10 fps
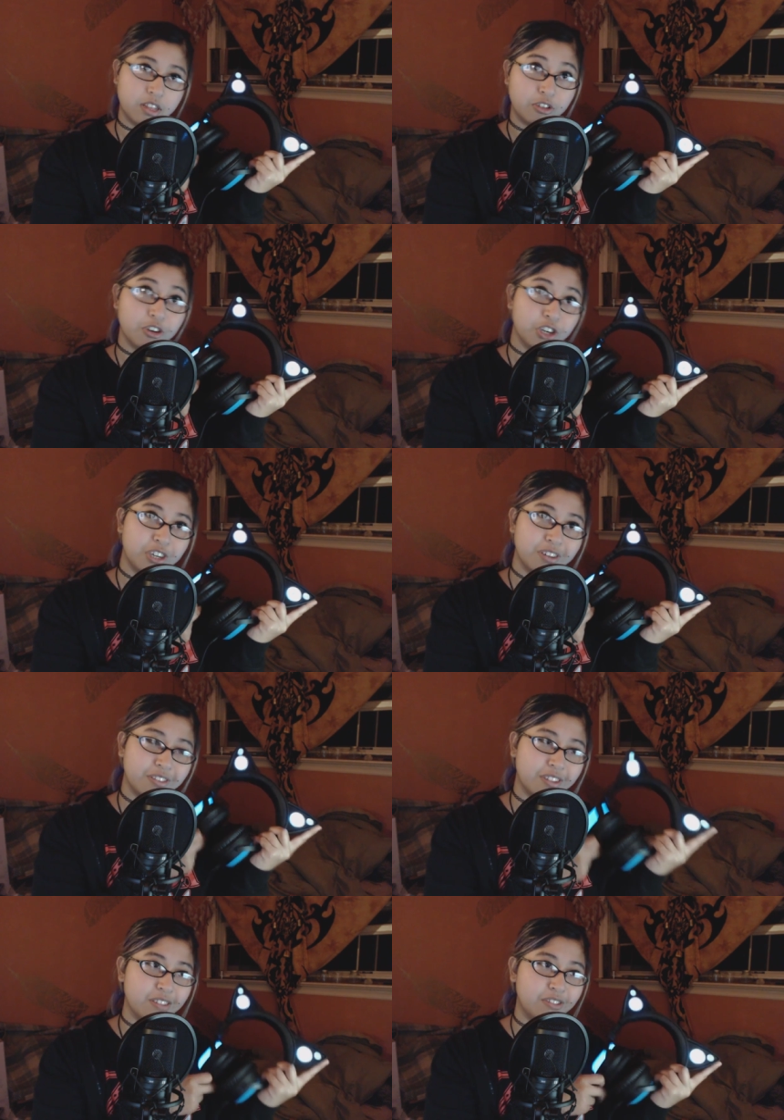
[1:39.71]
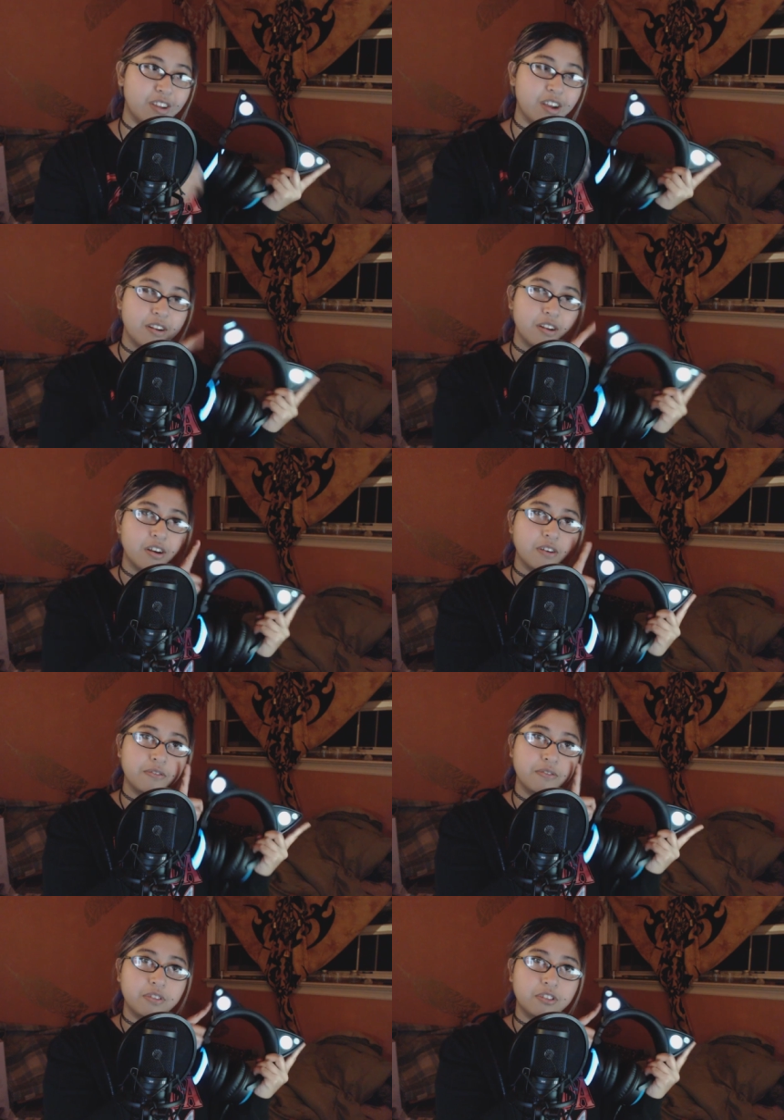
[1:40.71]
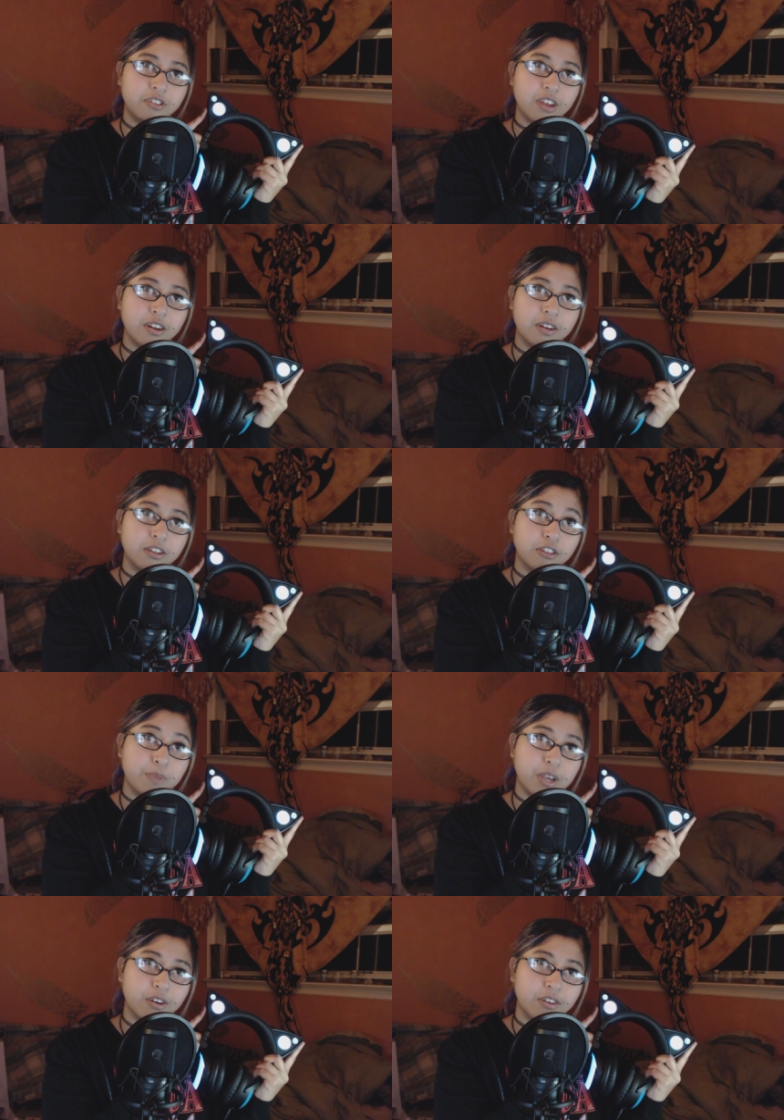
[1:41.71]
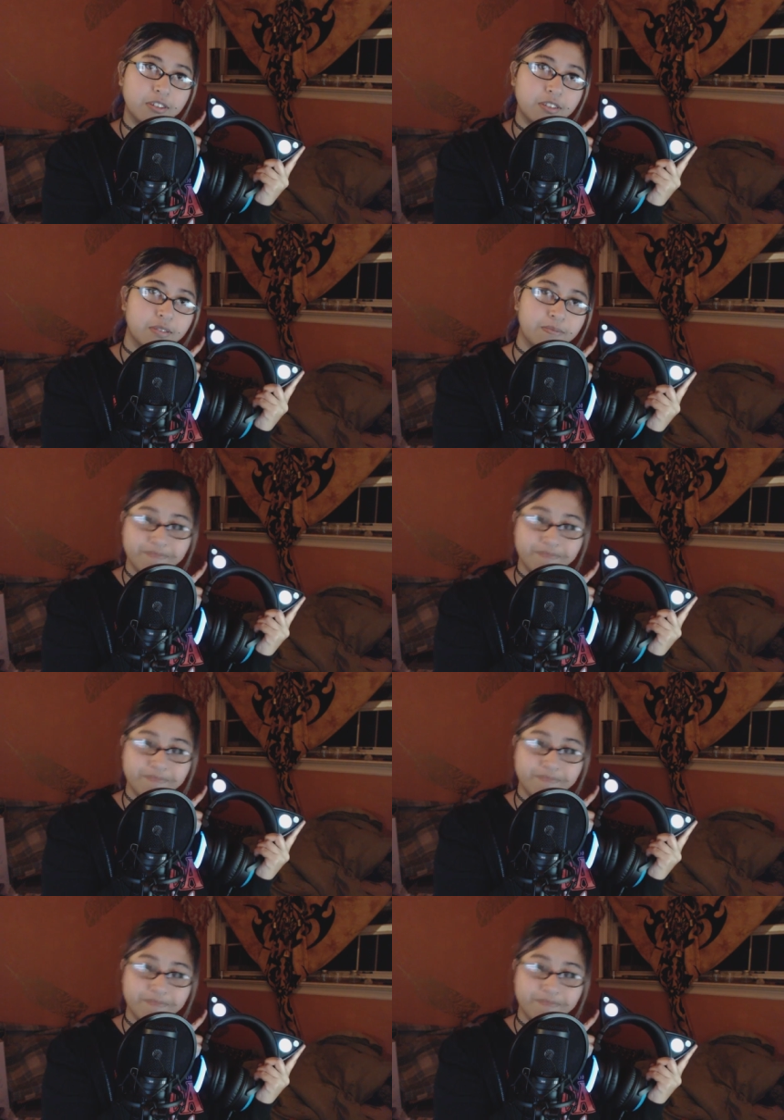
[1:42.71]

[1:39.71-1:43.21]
these cushions instead of said speakers.